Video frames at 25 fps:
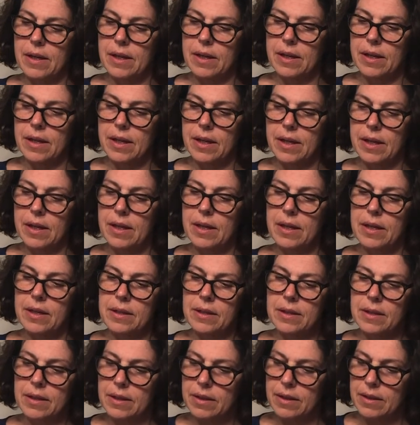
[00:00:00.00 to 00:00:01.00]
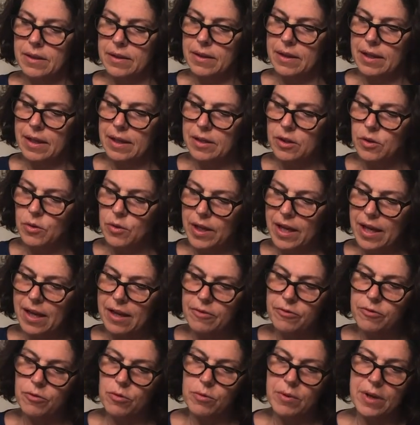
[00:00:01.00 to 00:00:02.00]
Then you
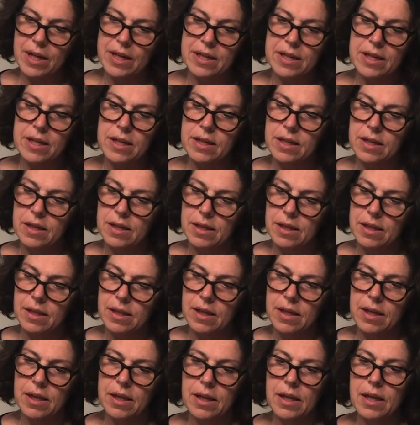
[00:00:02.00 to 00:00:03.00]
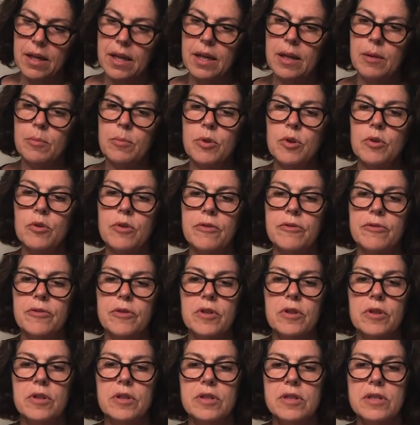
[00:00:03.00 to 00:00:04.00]
have already a
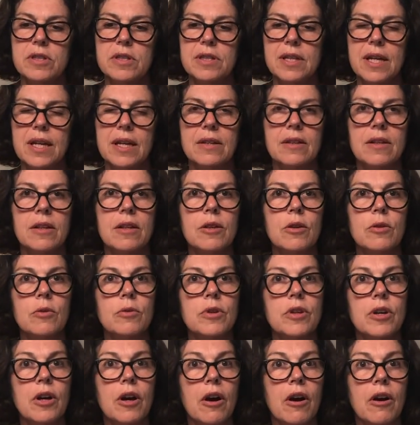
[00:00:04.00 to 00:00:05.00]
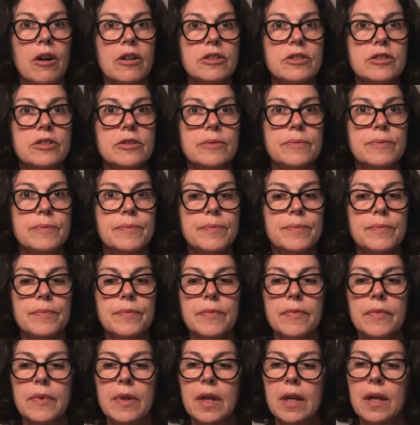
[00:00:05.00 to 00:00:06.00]
beautiful standalone card.
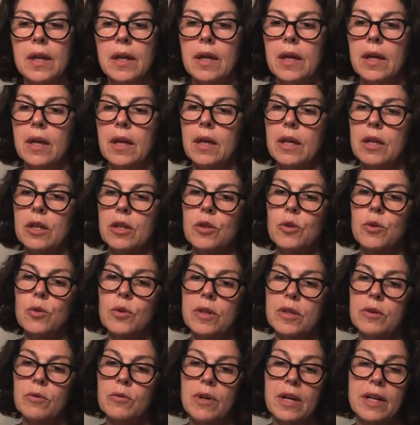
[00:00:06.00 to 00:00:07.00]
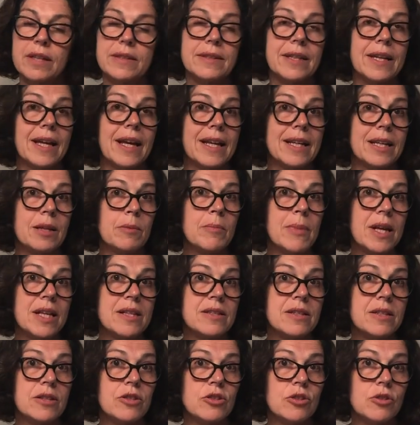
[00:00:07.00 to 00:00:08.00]
You can write any
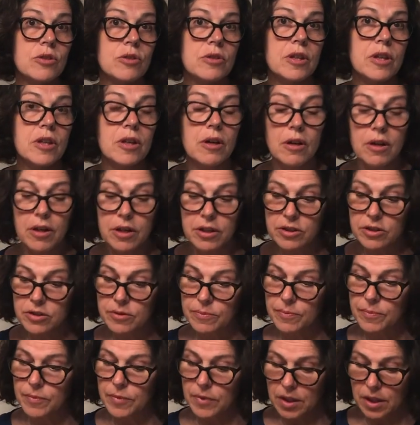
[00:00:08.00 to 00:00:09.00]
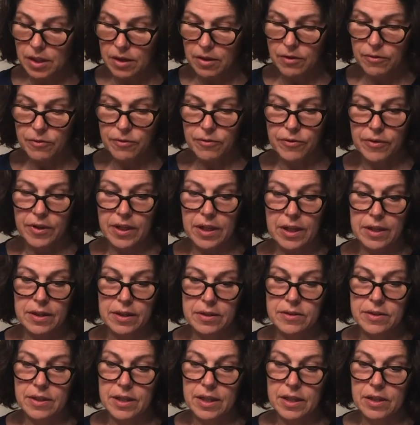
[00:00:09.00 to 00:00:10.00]
message on the card. If
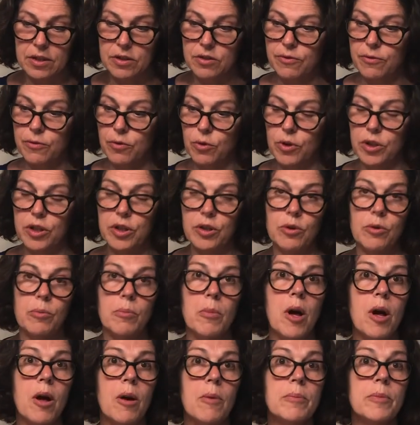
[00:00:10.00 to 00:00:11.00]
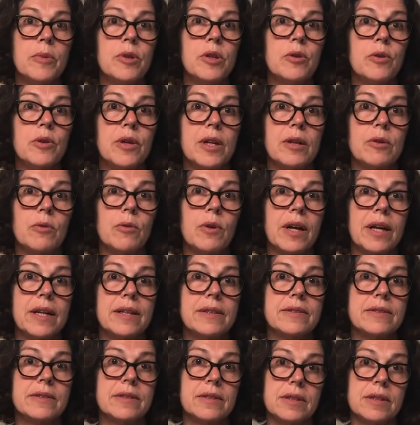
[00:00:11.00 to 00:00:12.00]
it is for your mom, you can write